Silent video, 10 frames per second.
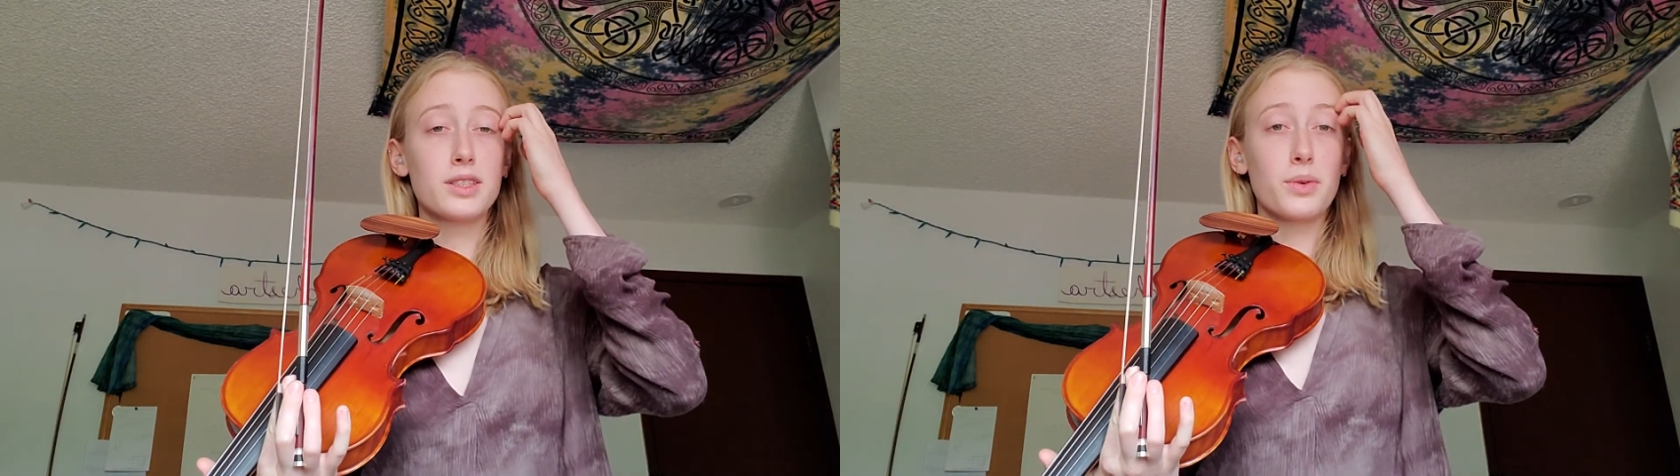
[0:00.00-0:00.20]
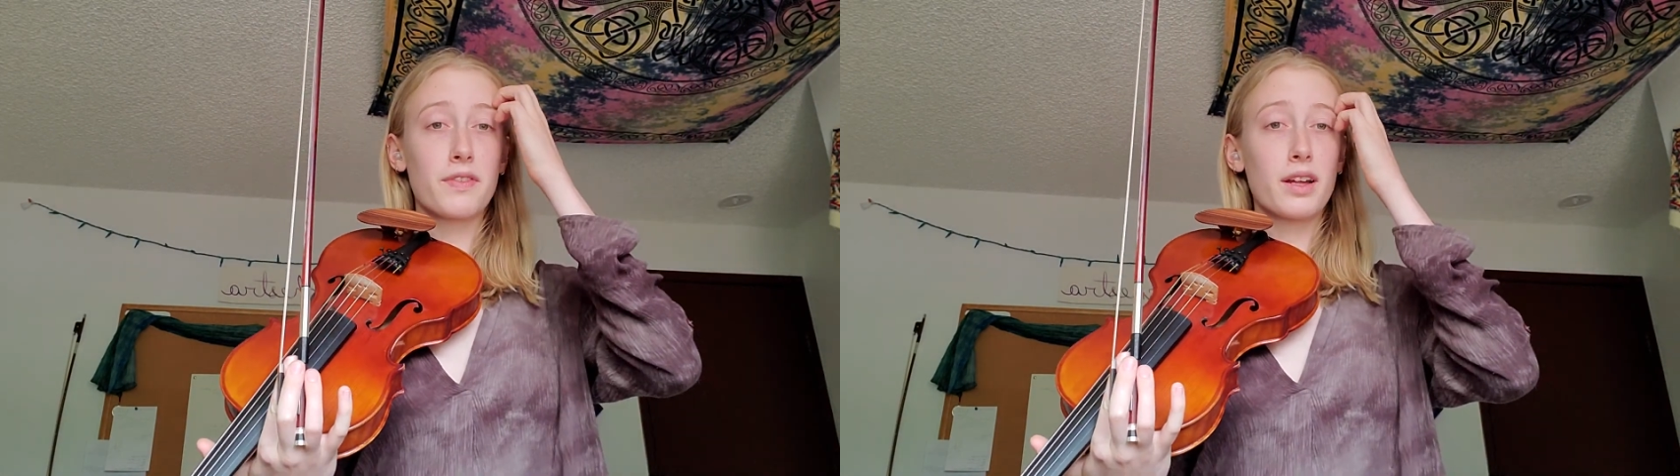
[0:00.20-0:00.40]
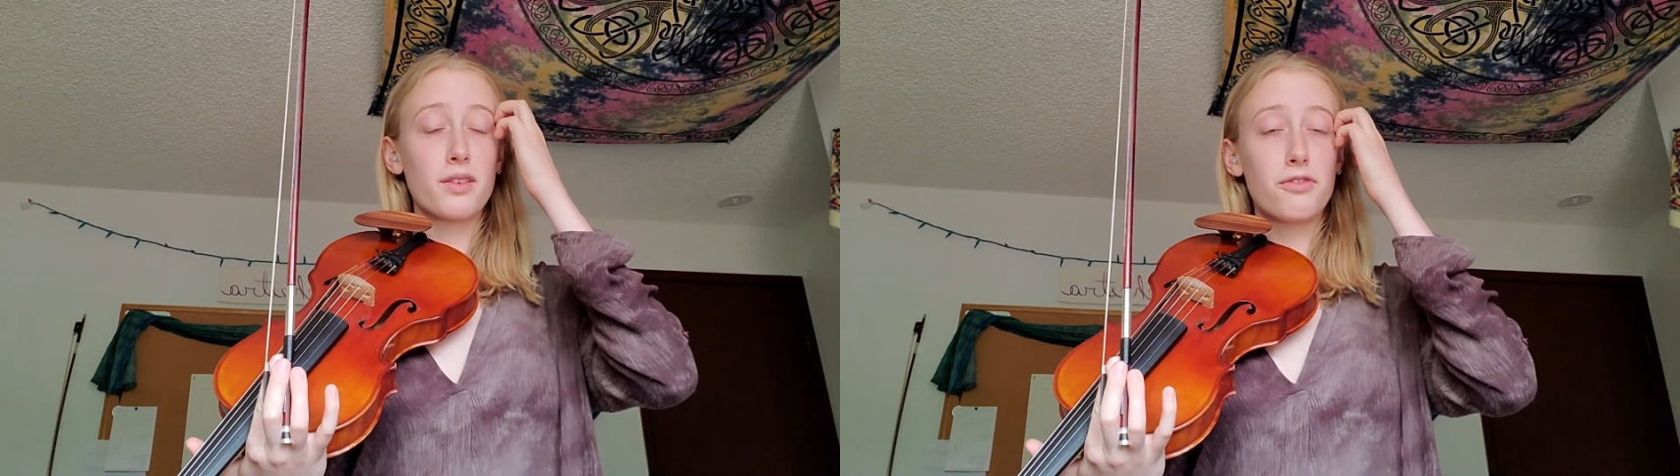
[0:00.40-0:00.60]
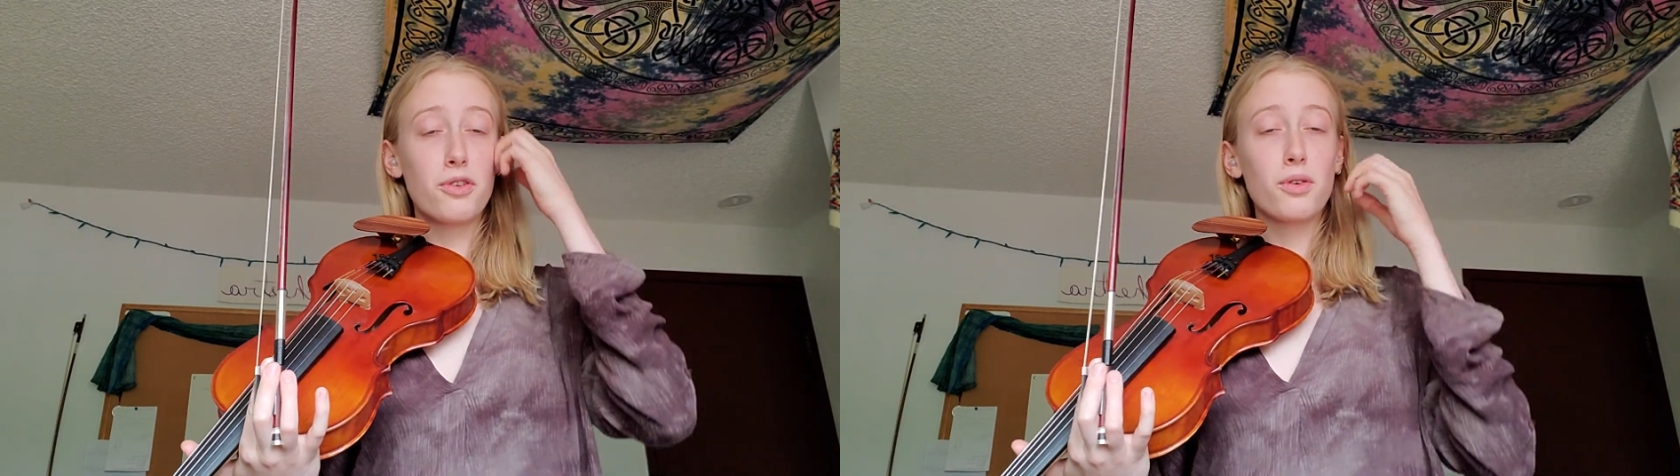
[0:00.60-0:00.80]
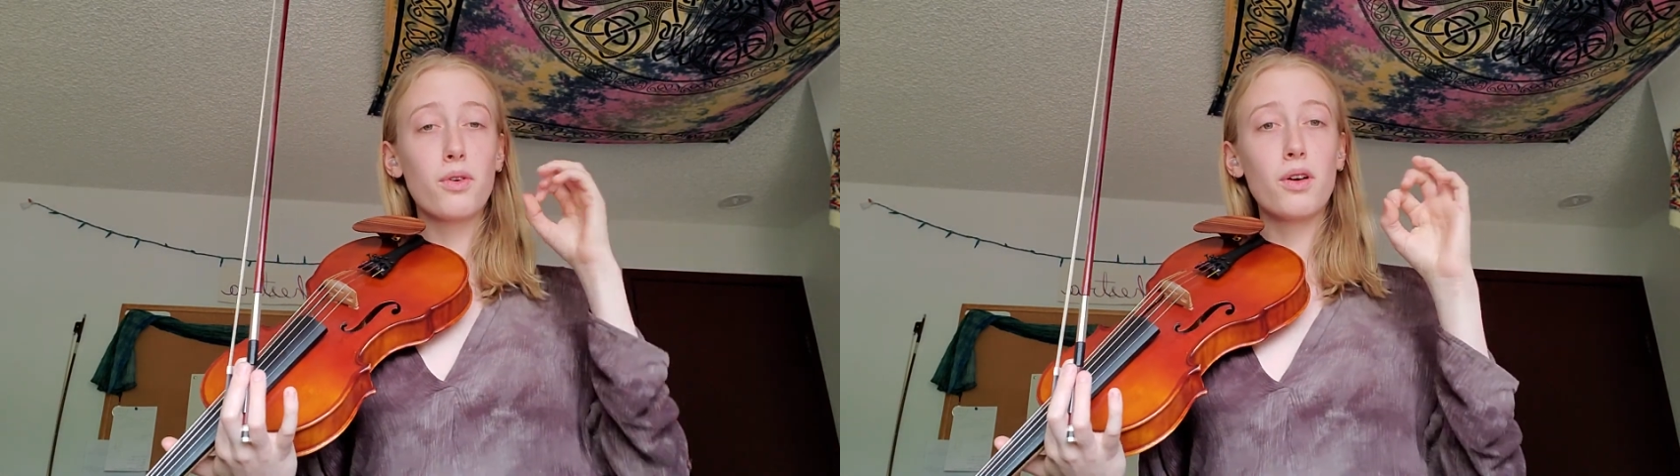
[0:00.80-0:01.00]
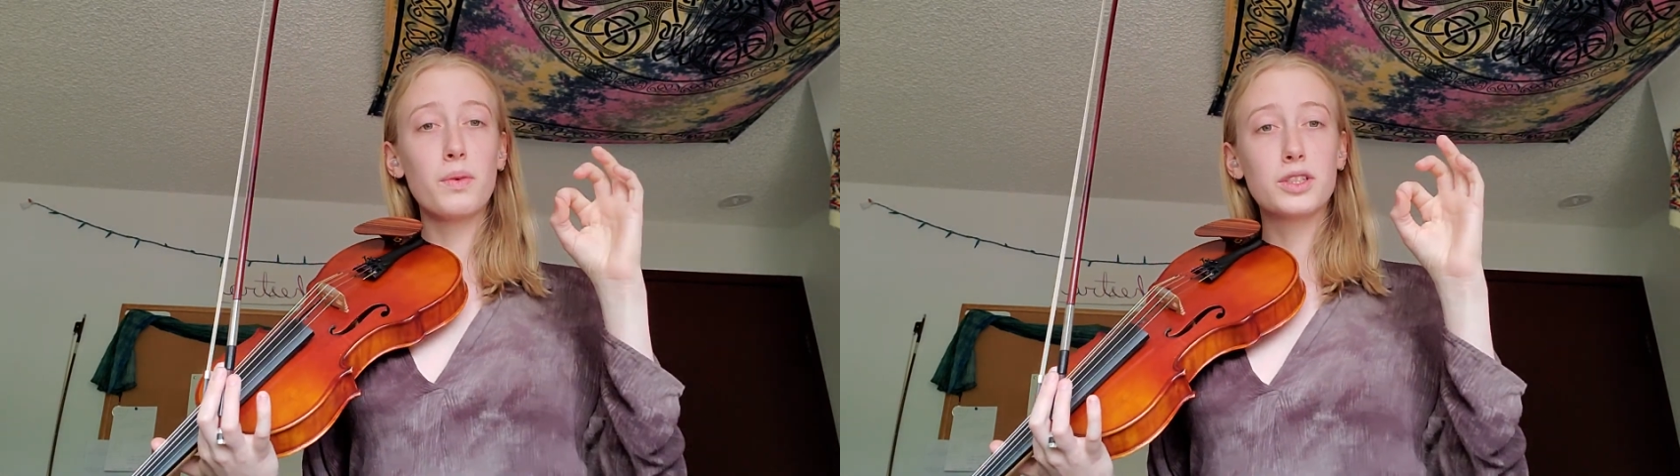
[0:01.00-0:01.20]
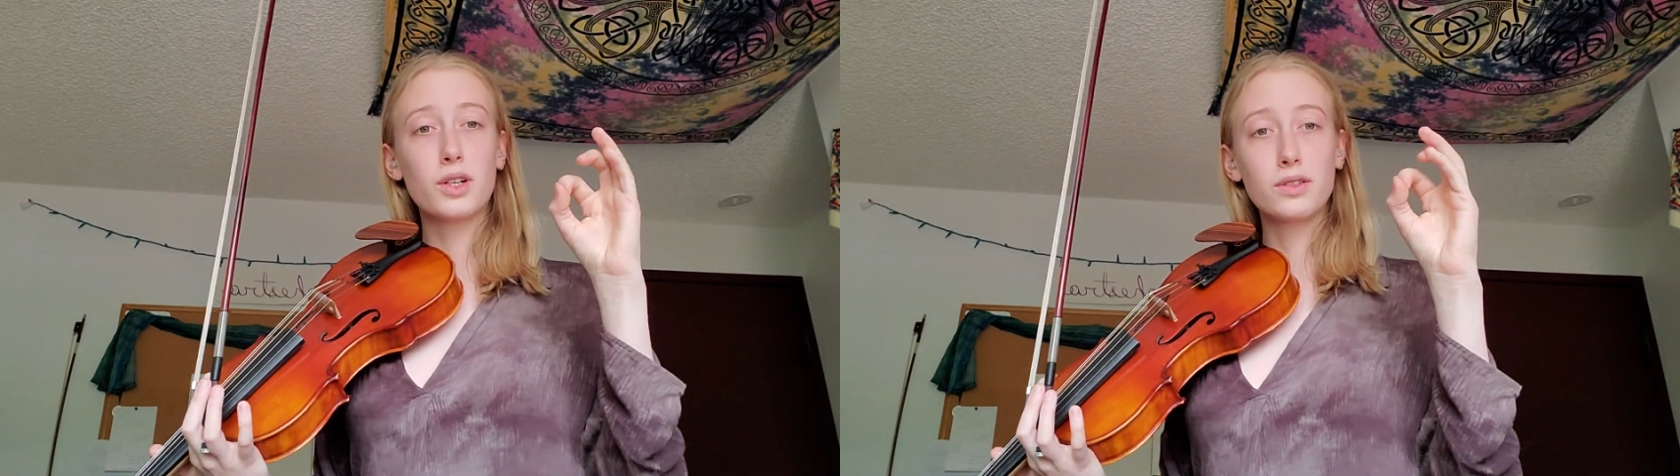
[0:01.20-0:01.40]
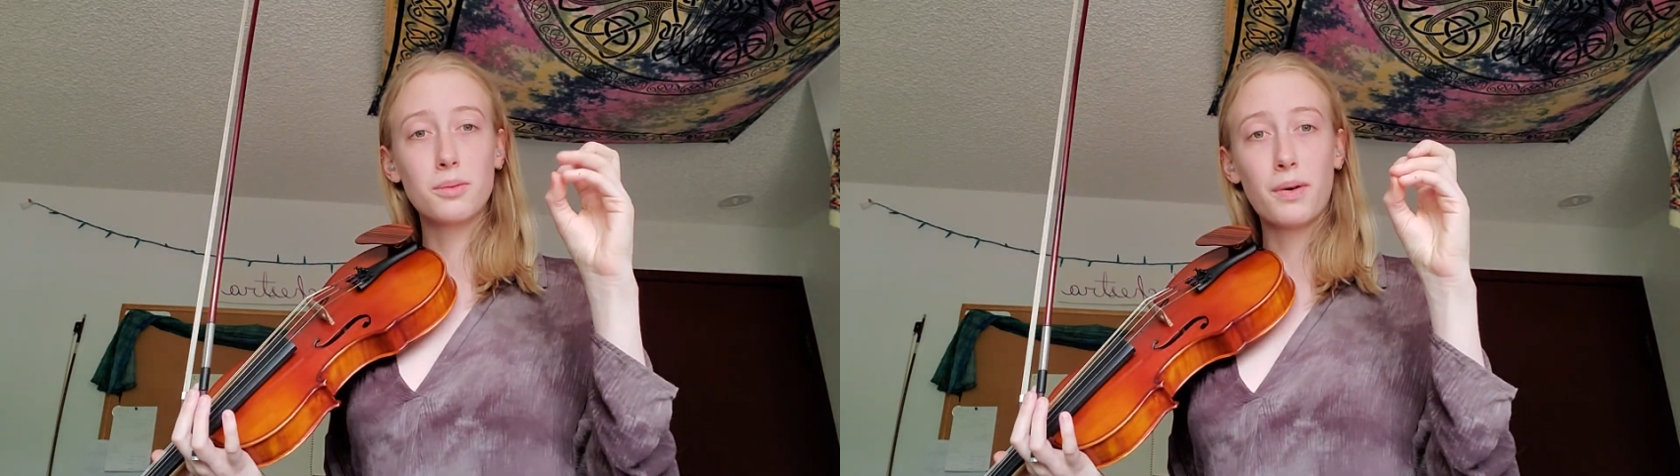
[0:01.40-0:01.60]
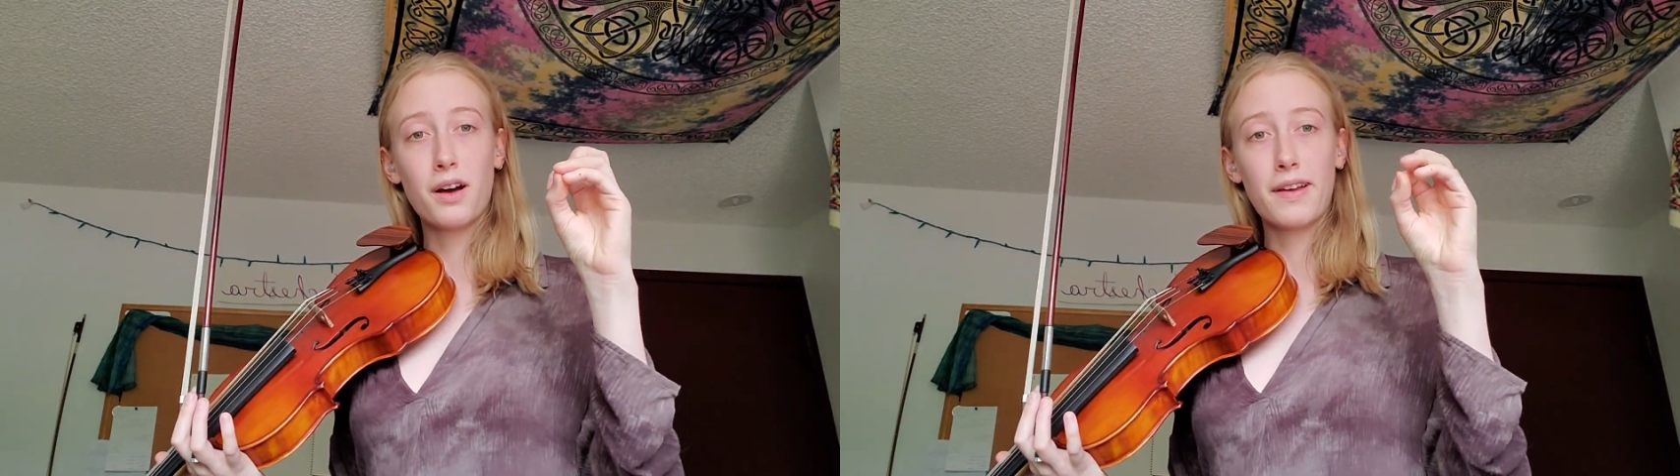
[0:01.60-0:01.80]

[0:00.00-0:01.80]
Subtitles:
So we've got the full roll, which goes above